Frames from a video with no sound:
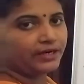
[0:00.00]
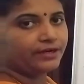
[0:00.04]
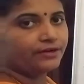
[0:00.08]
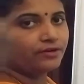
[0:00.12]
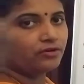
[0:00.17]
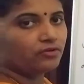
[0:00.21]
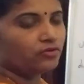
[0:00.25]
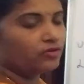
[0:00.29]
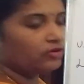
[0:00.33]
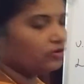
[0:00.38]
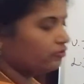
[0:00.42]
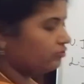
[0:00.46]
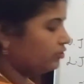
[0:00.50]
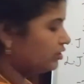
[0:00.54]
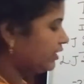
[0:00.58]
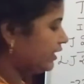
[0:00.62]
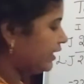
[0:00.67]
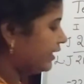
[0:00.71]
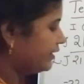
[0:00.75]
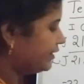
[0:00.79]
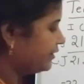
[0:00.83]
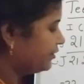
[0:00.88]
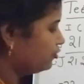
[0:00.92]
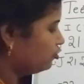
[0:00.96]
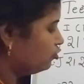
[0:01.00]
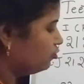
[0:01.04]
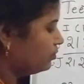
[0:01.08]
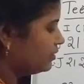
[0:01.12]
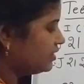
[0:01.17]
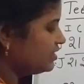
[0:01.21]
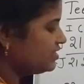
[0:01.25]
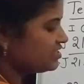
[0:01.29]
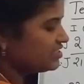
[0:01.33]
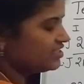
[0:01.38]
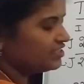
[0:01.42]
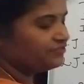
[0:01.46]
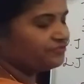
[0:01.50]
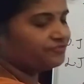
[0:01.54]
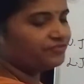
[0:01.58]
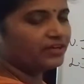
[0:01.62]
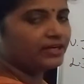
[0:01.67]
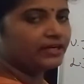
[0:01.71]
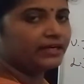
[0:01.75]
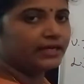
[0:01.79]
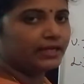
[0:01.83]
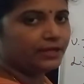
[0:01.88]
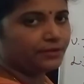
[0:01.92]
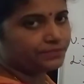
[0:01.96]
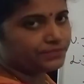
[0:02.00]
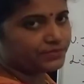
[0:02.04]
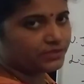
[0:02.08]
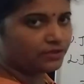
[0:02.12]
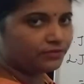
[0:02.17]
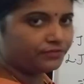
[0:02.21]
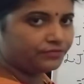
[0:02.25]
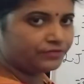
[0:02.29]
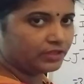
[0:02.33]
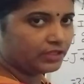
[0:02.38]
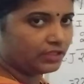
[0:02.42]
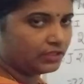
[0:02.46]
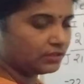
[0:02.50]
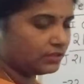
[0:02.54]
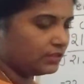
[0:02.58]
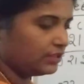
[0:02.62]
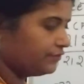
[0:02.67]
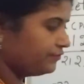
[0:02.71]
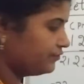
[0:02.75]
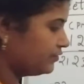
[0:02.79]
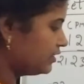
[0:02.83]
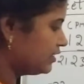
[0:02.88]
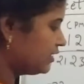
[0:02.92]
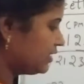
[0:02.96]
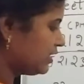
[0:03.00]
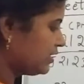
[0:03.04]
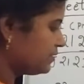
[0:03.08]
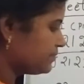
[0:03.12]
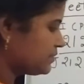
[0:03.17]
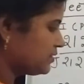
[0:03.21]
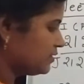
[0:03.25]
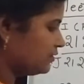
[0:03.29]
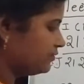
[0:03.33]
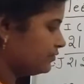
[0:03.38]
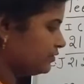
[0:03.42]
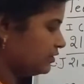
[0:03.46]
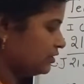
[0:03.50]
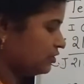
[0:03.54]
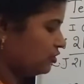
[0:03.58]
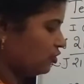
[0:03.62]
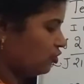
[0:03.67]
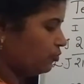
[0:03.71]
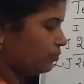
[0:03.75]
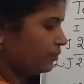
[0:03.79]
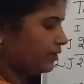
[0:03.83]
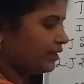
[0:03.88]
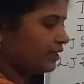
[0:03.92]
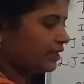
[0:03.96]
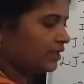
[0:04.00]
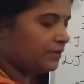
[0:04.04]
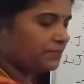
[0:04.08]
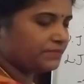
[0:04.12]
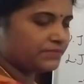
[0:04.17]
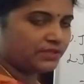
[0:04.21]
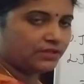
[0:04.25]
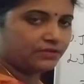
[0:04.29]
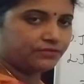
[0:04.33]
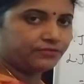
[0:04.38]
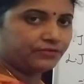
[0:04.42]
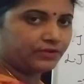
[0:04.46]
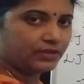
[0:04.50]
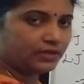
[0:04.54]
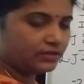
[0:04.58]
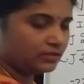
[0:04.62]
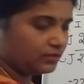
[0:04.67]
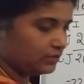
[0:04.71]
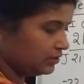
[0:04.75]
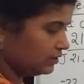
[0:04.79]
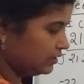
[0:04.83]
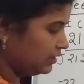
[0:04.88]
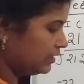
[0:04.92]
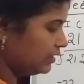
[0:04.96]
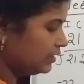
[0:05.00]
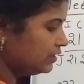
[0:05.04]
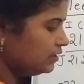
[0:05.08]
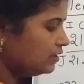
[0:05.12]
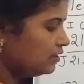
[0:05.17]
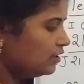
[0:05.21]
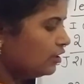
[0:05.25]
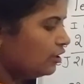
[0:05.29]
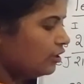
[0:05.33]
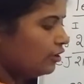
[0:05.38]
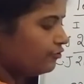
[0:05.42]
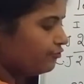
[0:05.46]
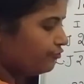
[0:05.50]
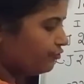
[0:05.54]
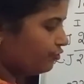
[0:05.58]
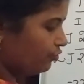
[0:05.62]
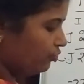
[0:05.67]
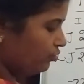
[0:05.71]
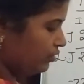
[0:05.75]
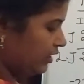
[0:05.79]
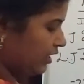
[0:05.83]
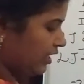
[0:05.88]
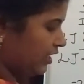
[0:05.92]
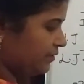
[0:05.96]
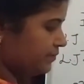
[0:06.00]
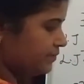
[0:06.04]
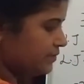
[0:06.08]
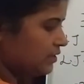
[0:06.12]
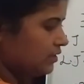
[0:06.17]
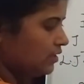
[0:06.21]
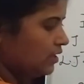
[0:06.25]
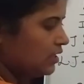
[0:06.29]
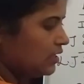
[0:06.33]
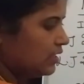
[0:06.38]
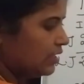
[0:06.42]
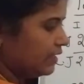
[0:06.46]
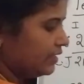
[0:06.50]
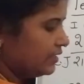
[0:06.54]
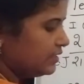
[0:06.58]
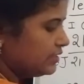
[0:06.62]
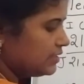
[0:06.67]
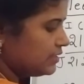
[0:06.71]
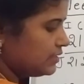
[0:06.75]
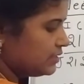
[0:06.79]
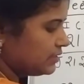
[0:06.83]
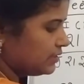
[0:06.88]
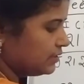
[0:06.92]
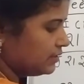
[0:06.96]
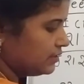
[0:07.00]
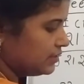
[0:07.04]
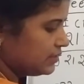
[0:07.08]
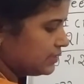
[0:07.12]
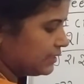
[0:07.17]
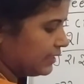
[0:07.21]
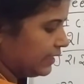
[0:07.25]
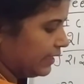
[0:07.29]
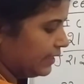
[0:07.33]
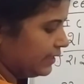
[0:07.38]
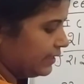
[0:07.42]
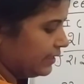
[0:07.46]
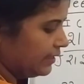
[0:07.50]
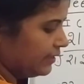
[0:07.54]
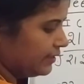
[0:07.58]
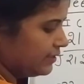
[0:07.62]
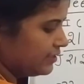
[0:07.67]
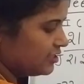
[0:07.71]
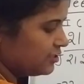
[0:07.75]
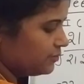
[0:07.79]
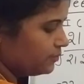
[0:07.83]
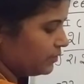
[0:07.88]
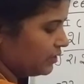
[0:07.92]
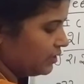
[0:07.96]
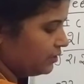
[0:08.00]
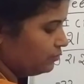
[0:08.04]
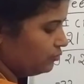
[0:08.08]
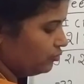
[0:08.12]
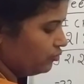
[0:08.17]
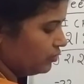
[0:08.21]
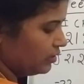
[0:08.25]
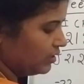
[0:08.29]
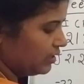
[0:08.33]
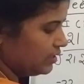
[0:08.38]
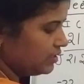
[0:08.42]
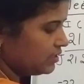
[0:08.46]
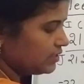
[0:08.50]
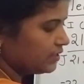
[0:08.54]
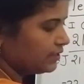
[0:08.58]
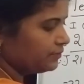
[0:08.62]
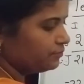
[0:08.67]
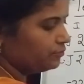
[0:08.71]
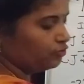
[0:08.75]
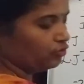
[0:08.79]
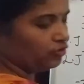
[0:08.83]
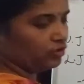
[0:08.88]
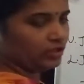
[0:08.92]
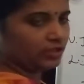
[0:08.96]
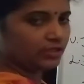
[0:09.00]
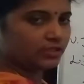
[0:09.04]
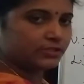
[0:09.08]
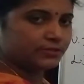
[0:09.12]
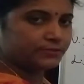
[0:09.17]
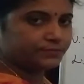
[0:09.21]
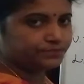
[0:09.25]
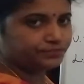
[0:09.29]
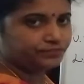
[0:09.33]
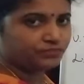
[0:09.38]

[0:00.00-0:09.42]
Hetero means different types of teeth. How many types of are here? 4 types: incisors, canines, premolars and molars.